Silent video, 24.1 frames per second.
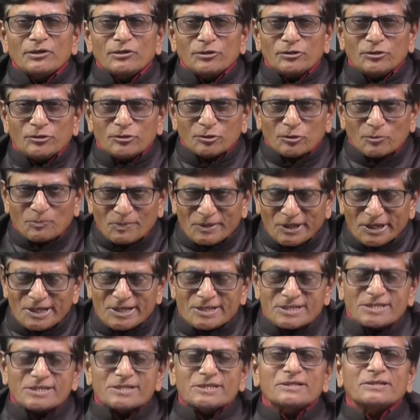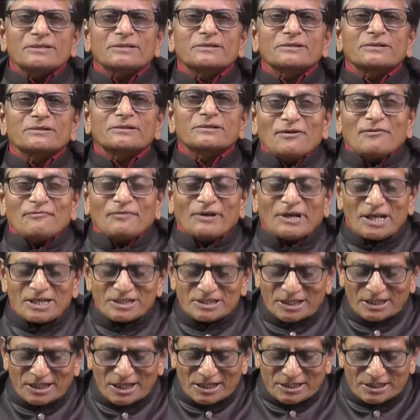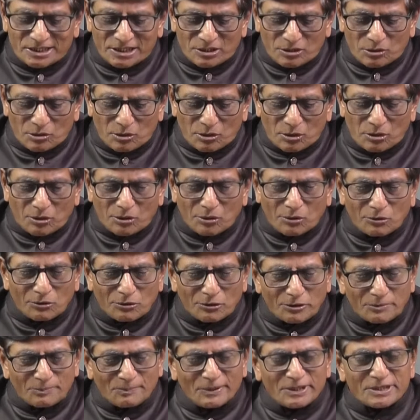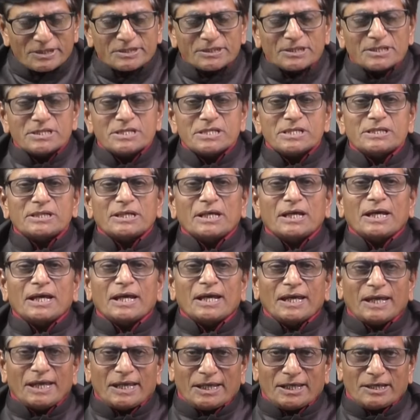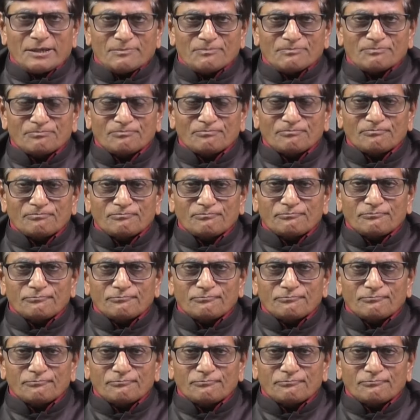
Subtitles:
UPS. Whereas under the old pension scheme,